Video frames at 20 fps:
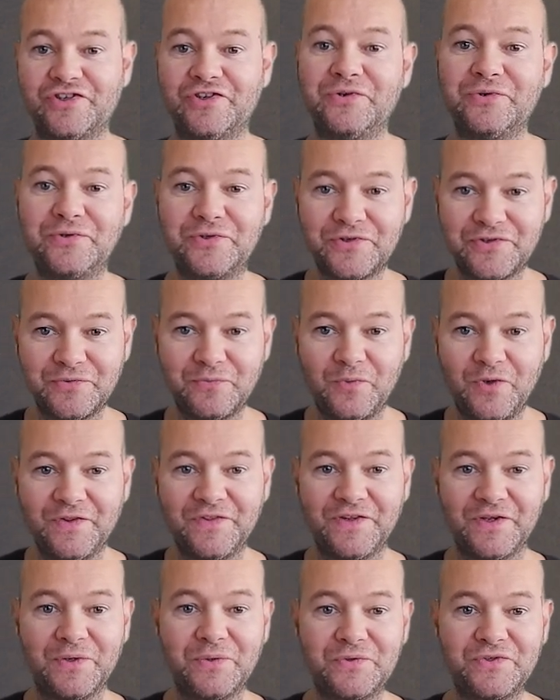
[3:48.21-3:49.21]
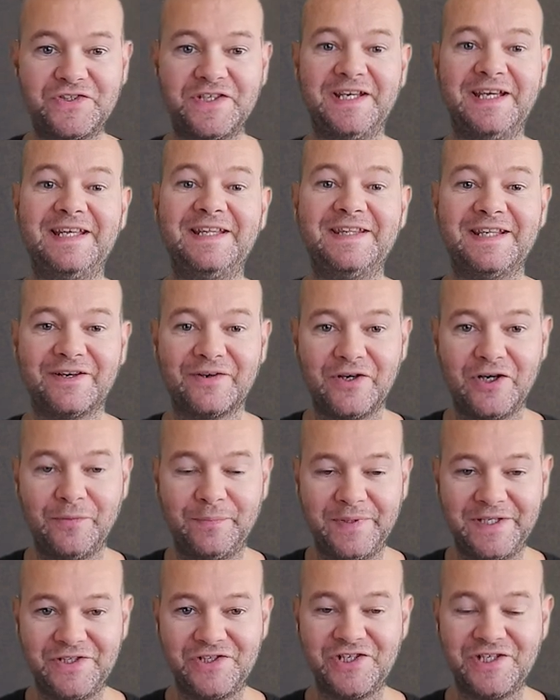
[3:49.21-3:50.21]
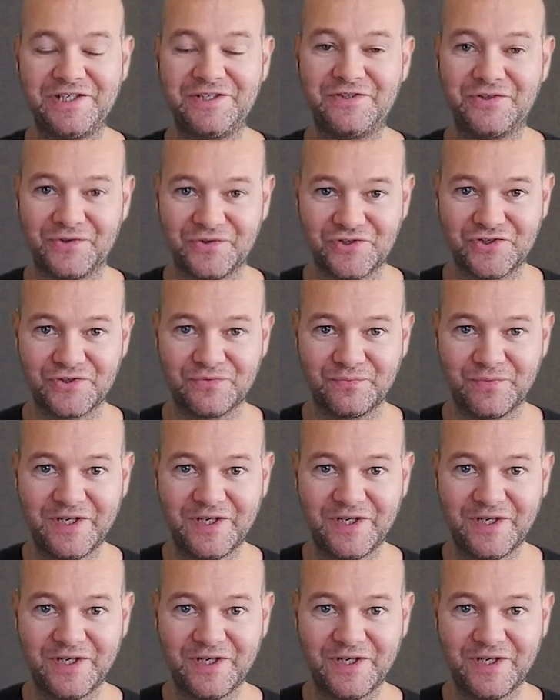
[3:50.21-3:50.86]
Who doesn't want those in their RPG dungeon,